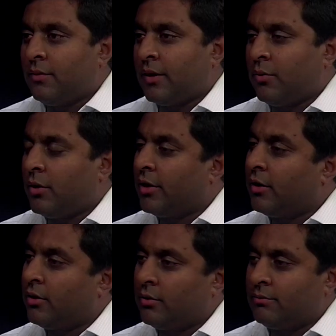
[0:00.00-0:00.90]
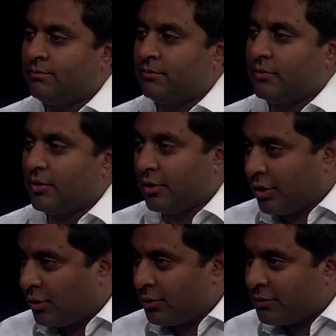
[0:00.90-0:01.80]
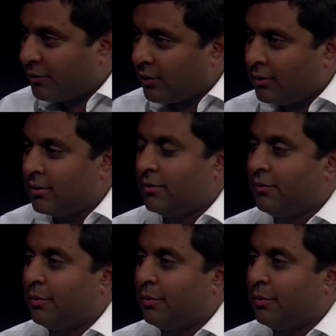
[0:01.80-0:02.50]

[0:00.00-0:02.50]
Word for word: like what are your your goals for for